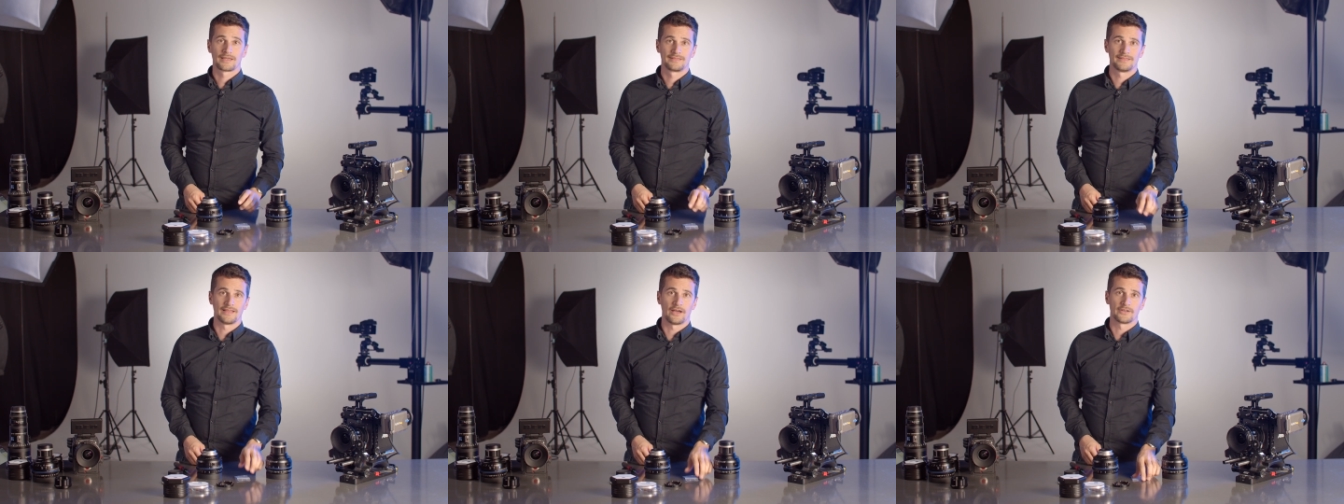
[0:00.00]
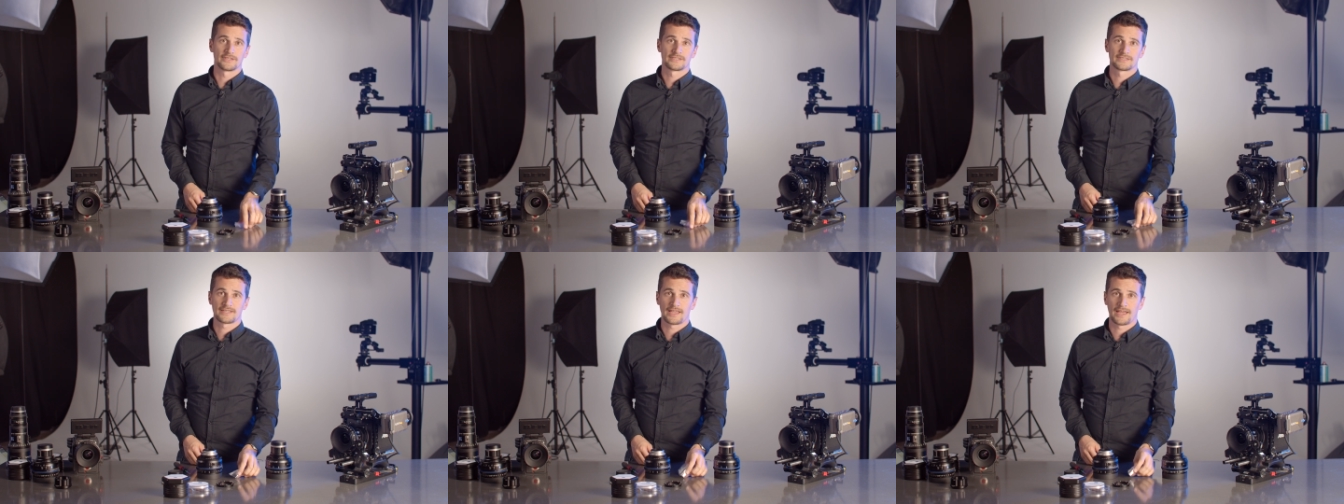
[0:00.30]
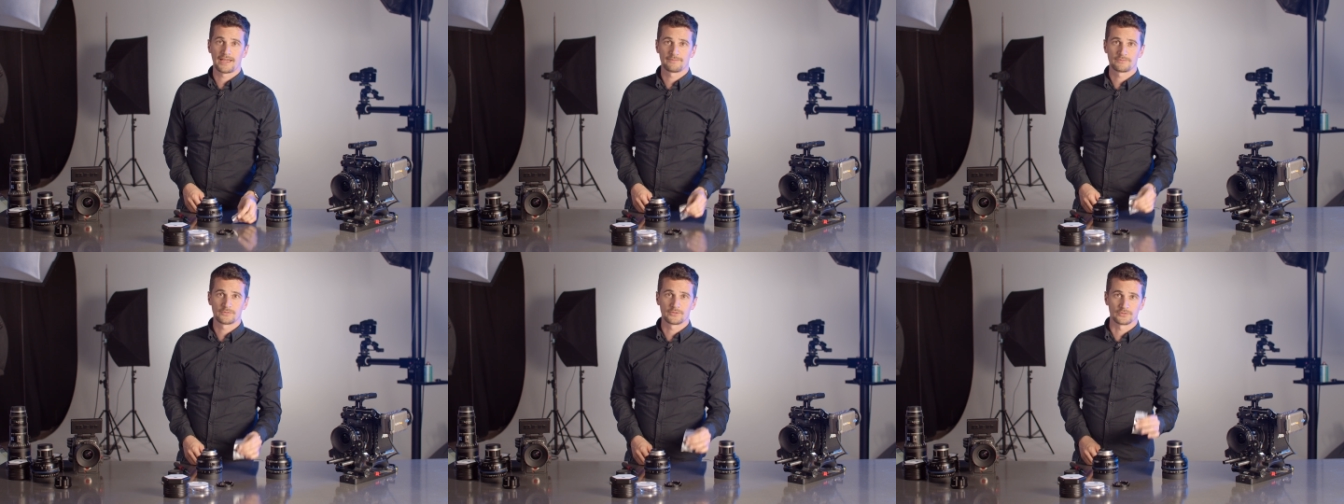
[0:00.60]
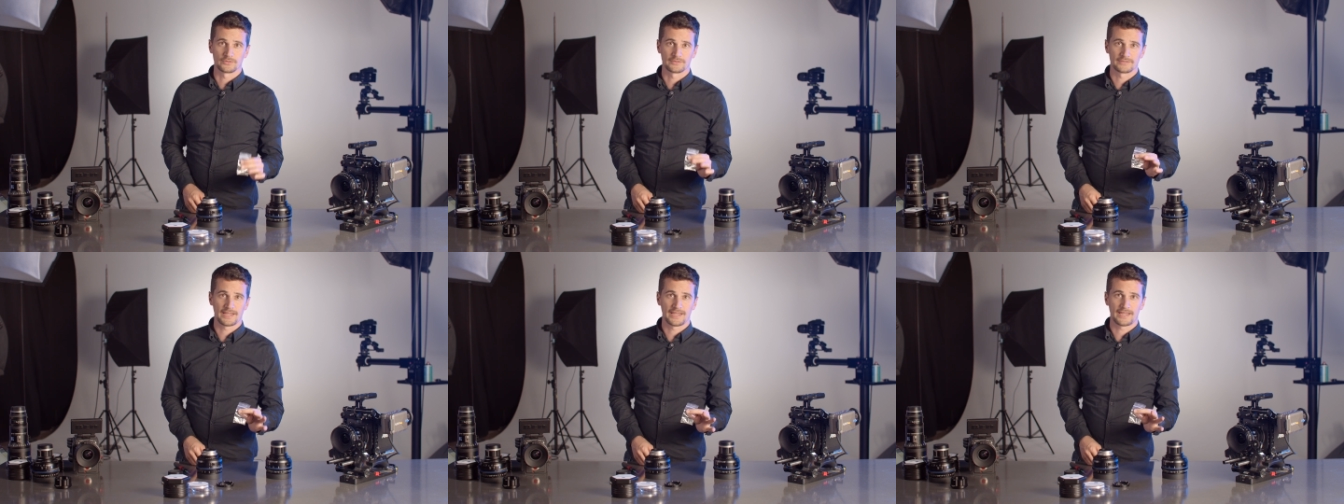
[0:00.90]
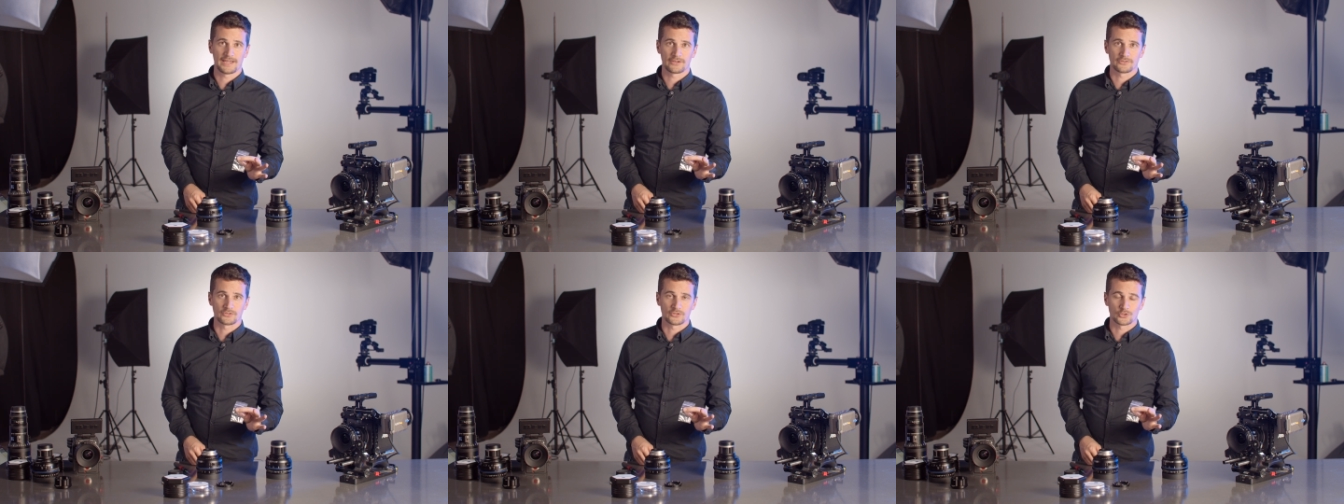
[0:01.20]
Now it's time to
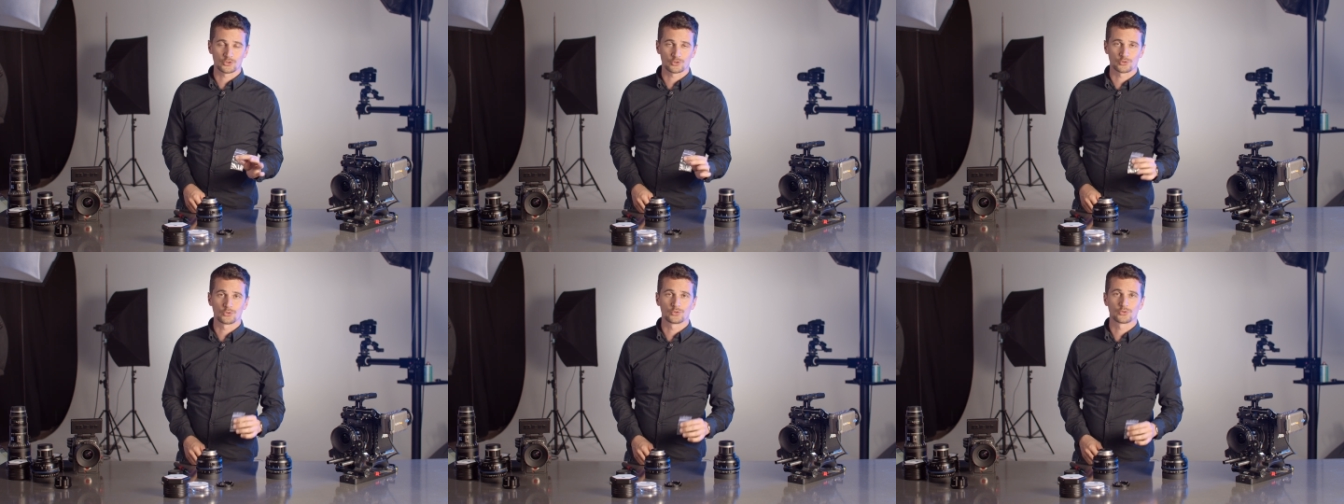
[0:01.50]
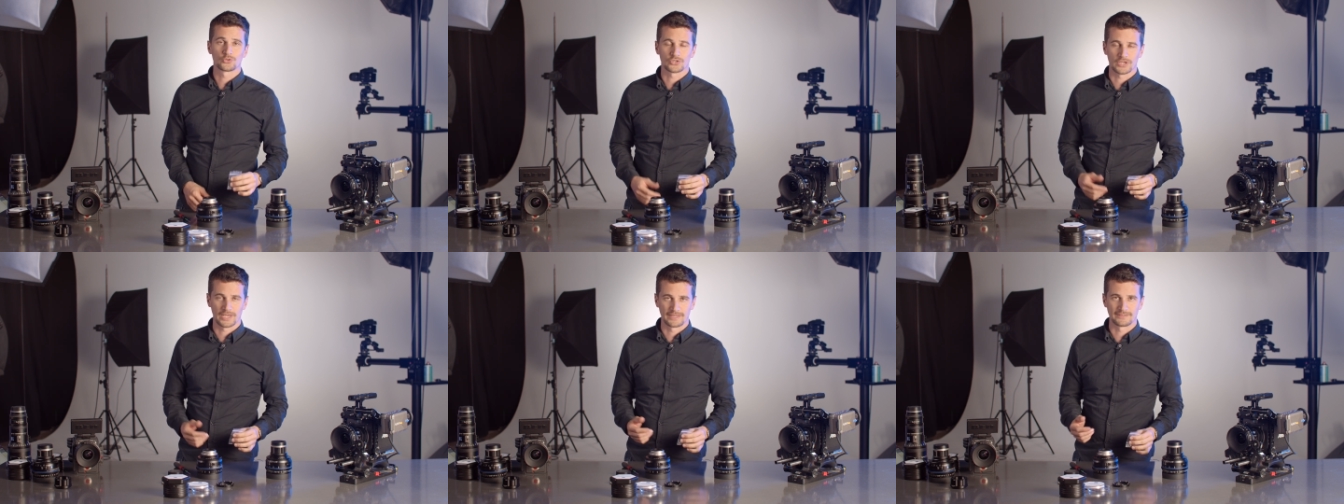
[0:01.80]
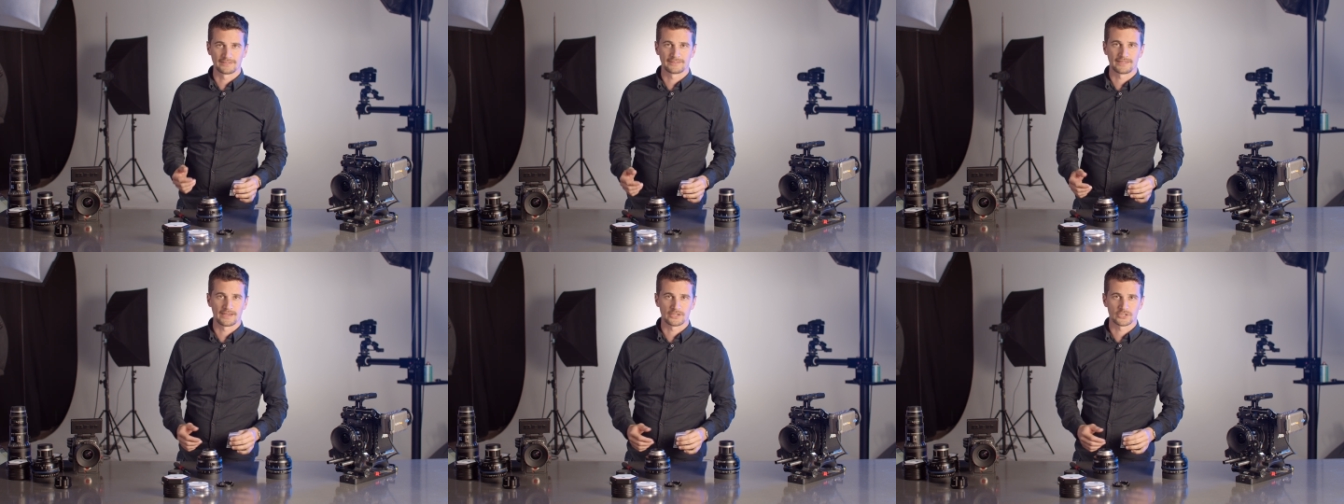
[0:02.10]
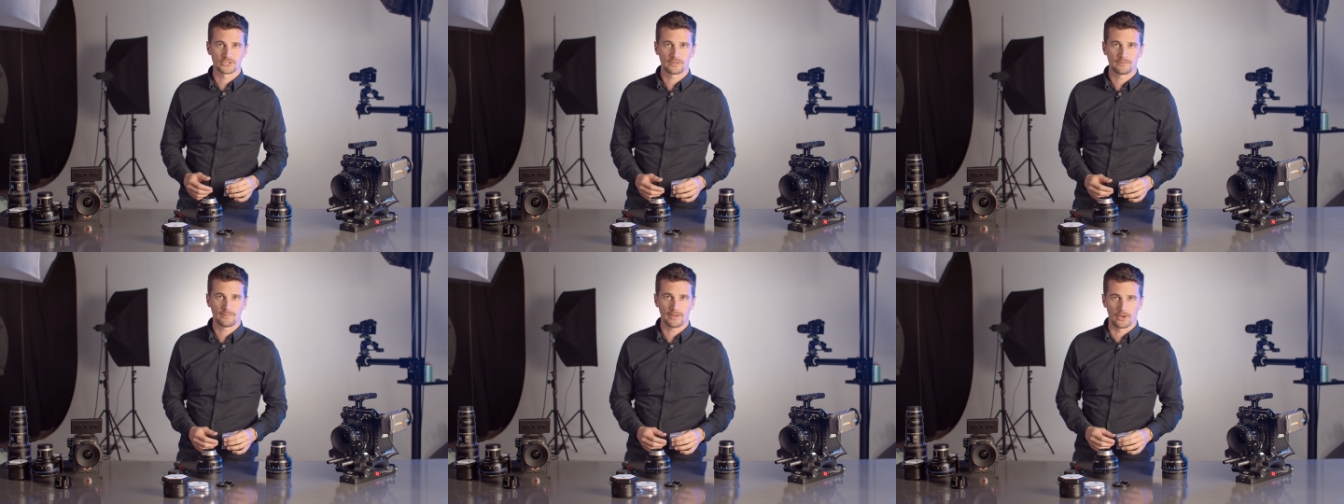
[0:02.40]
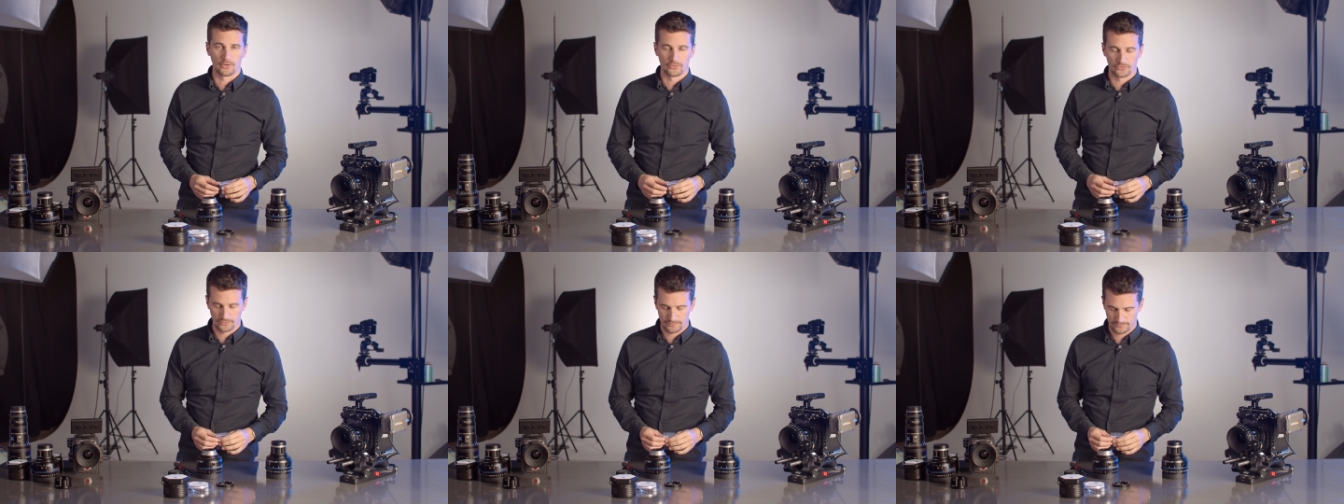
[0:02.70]
take out the screws and attach the
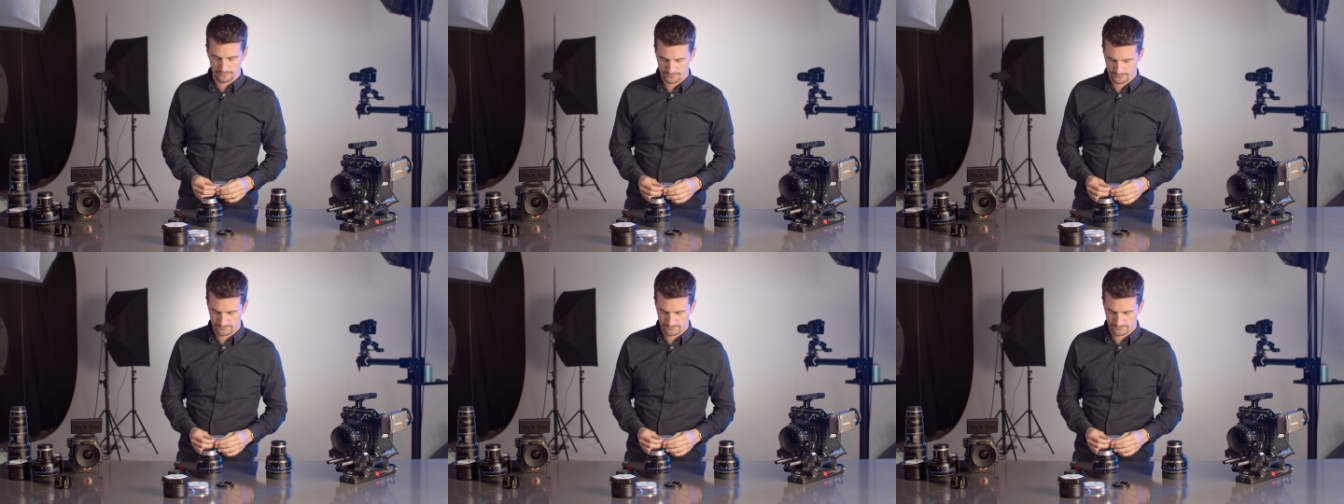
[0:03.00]
mount.